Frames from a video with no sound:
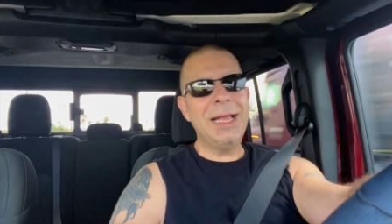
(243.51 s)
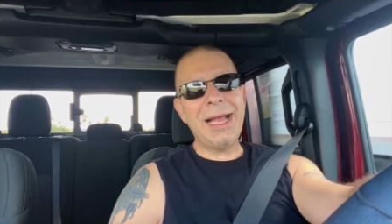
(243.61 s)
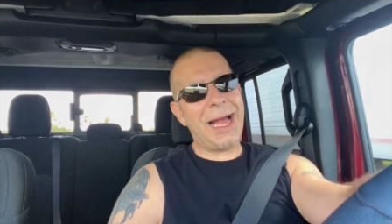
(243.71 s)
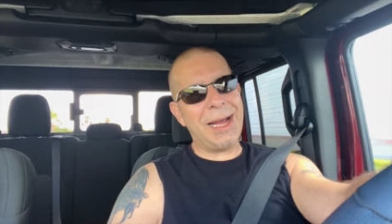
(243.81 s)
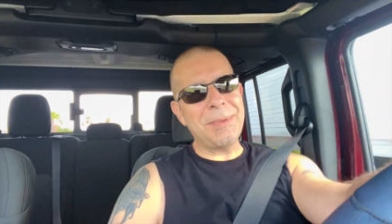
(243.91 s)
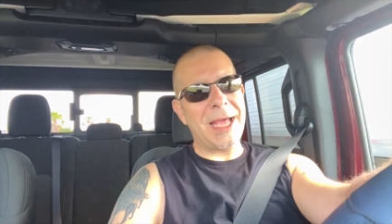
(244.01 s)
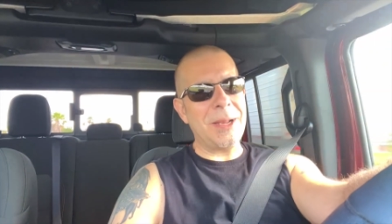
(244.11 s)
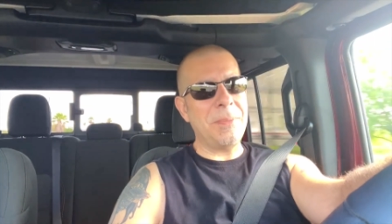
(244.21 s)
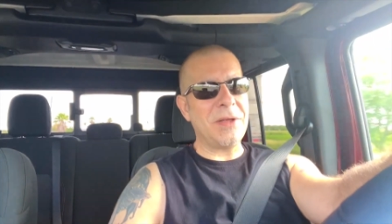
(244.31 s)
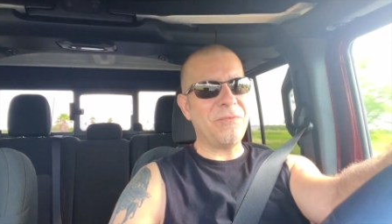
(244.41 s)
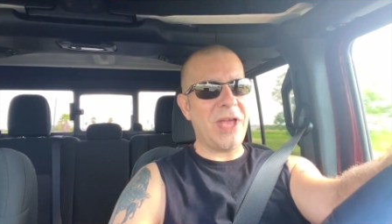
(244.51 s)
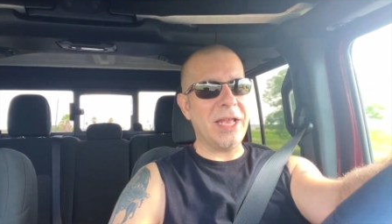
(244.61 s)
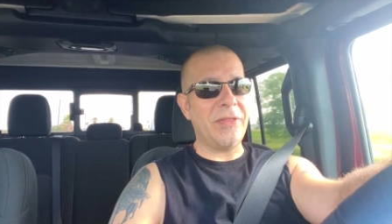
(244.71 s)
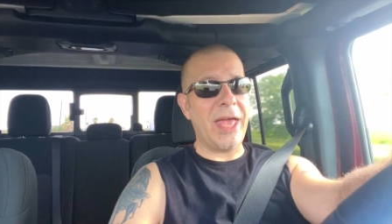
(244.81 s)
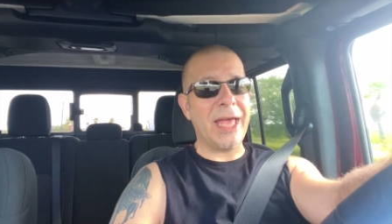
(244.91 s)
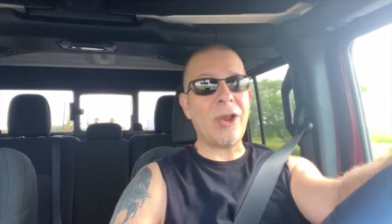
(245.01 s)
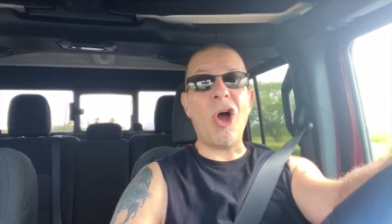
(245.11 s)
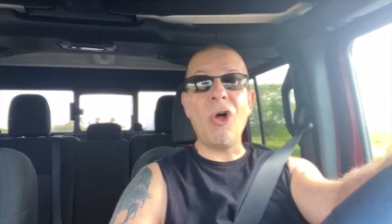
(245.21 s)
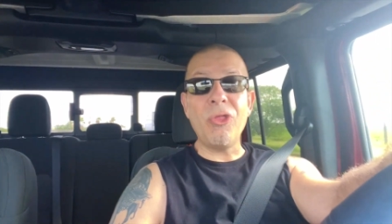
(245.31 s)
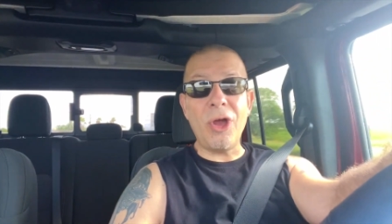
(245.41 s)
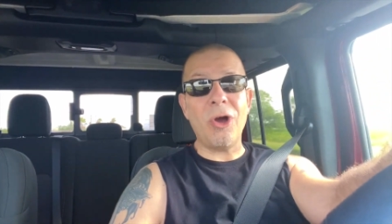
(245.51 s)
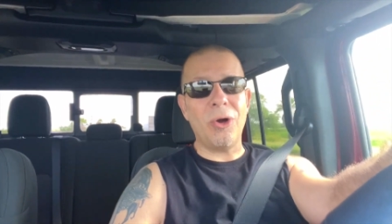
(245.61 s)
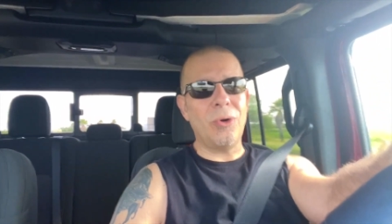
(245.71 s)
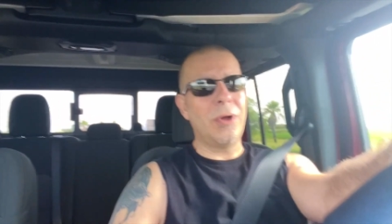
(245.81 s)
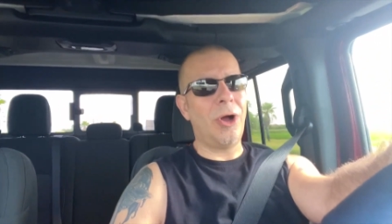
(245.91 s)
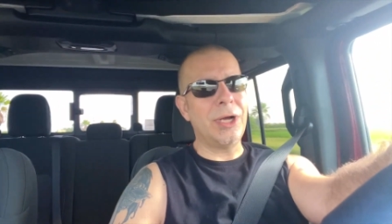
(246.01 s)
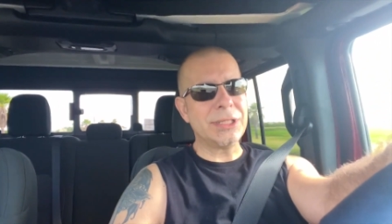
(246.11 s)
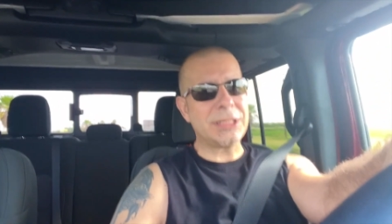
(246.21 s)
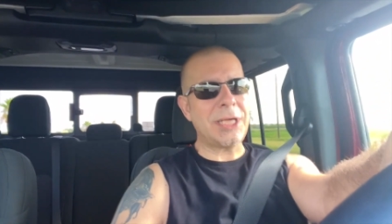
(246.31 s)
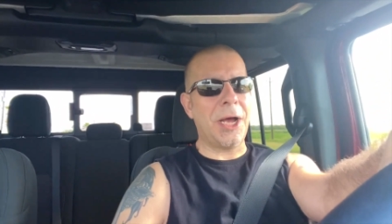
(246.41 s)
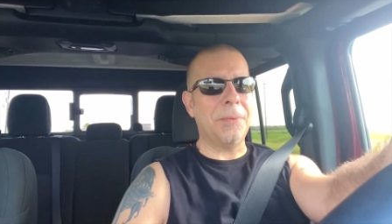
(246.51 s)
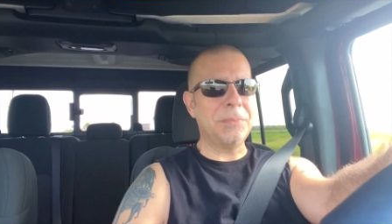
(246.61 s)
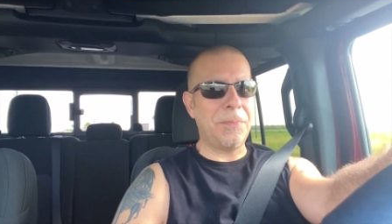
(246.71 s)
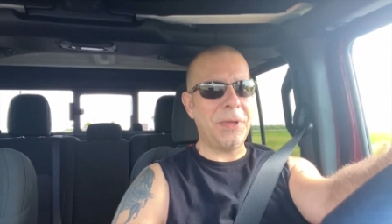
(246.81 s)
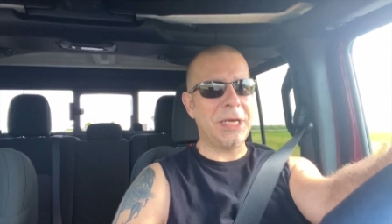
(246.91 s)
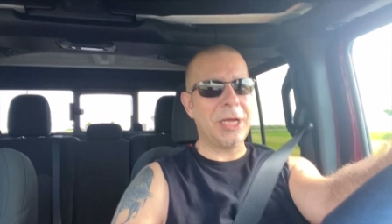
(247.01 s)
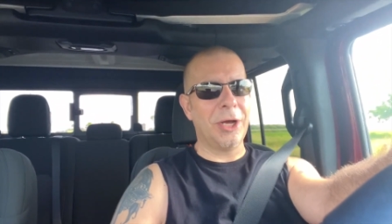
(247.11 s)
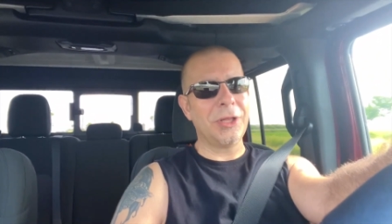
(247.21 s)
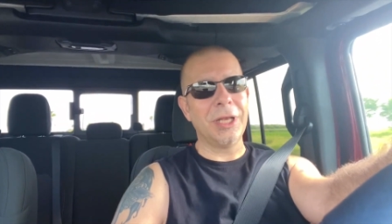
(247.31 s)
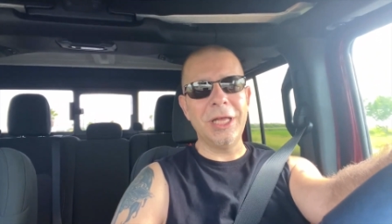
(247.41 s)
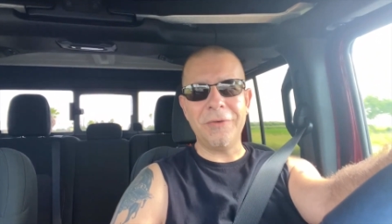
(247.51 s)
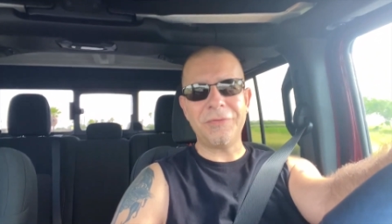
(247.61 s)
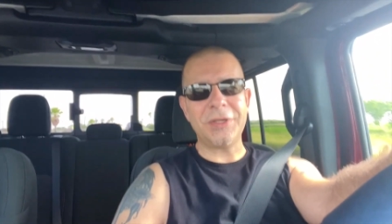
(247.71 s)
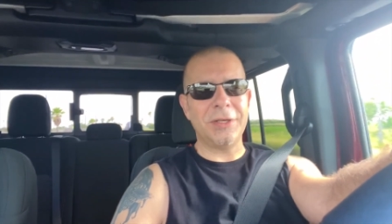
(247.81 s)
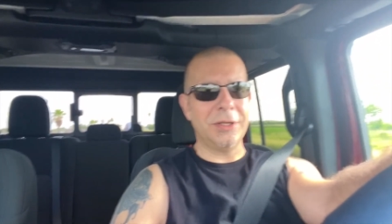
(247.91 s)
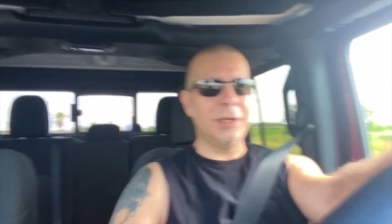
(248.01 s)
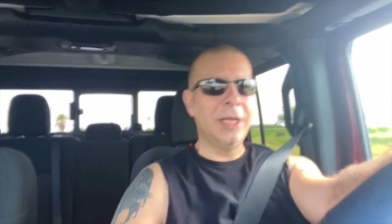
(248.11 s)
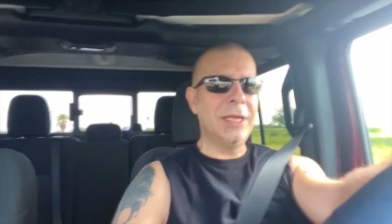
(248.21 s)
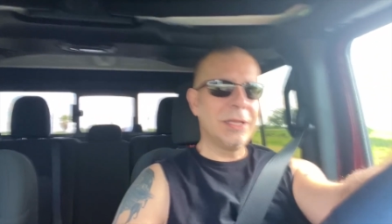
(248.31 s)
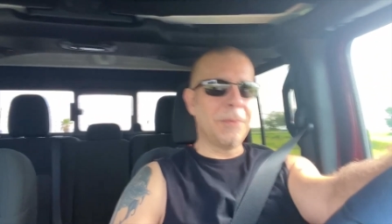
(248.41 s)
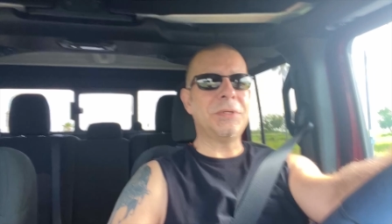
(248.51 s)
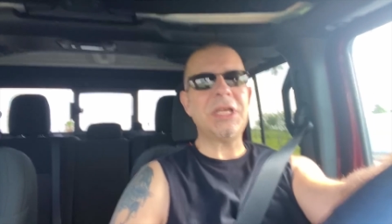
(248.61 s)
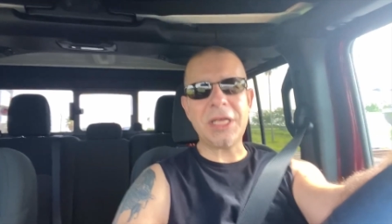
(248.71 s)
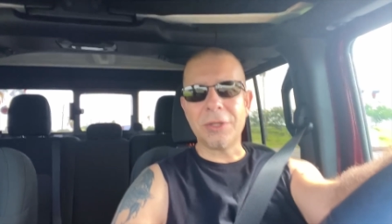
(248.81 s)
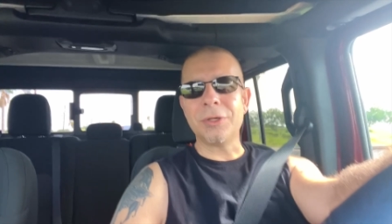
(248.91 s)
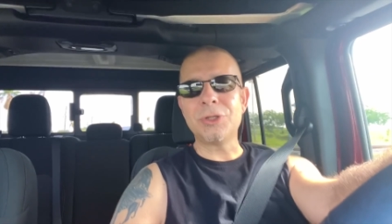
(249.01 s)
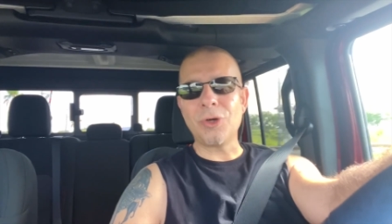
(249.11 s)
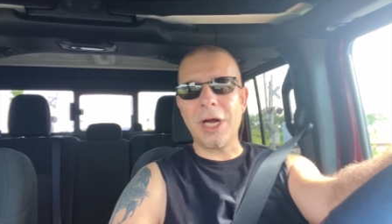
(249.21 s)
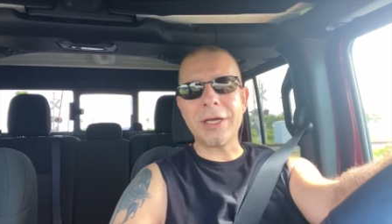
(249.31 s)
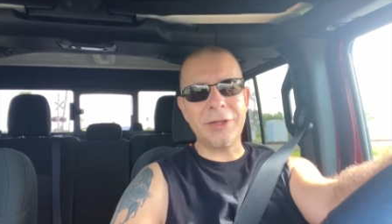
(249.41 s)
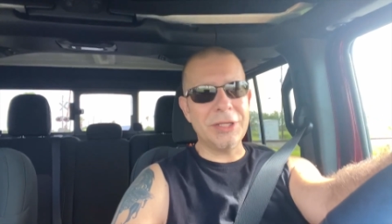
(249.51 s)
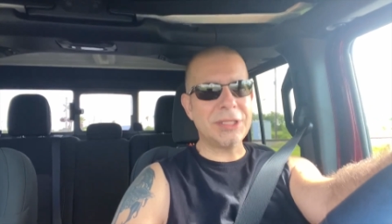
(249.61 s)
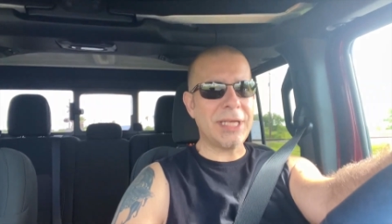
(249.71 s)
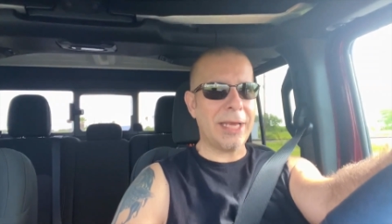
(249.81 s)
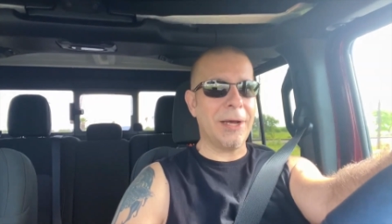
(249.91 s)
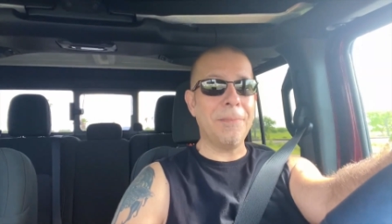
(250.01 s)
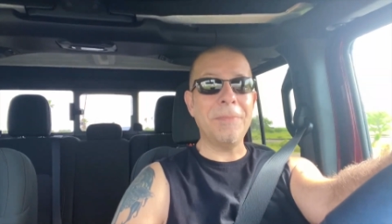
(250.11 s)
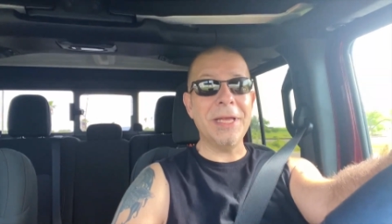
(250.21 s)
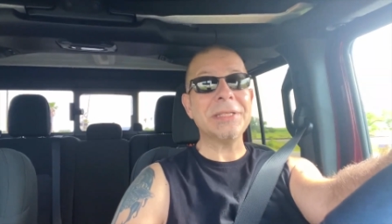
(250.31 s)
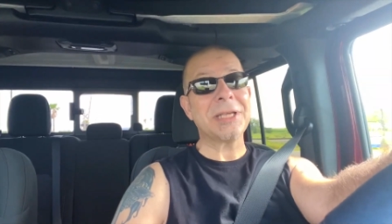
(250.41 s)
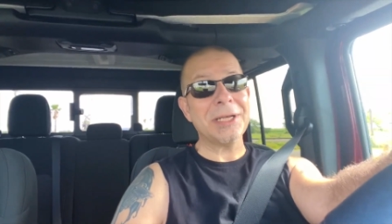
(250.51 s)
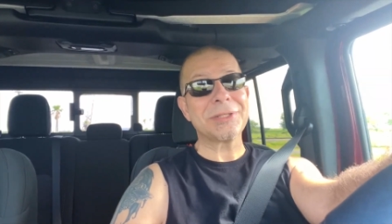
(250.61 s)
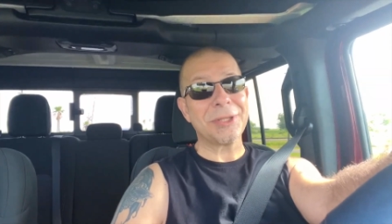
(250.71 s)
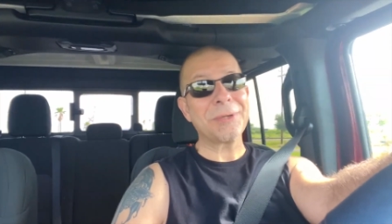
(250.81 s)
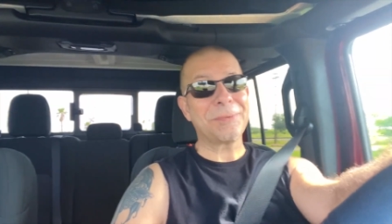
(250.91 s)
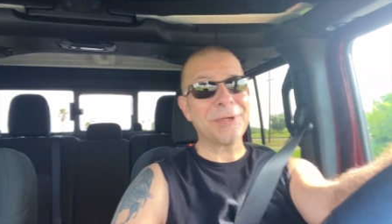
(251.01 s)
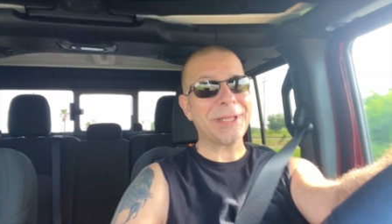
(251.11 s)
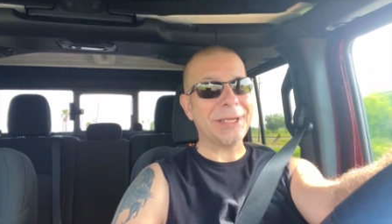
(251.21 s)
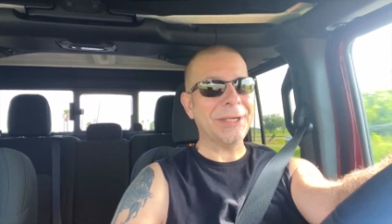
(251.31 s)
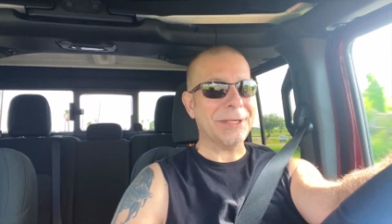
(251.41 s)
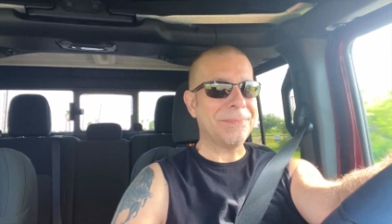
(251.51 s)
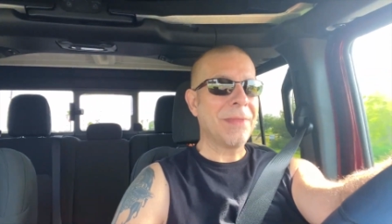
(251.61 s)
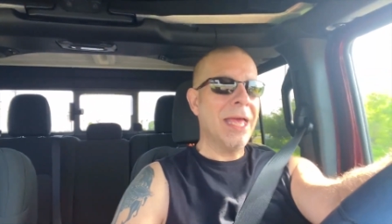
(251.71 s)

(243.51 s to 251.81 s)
I'm not a big fan of that, although on some, depending on the lift and the particular truck and the setup, it does look pretty good.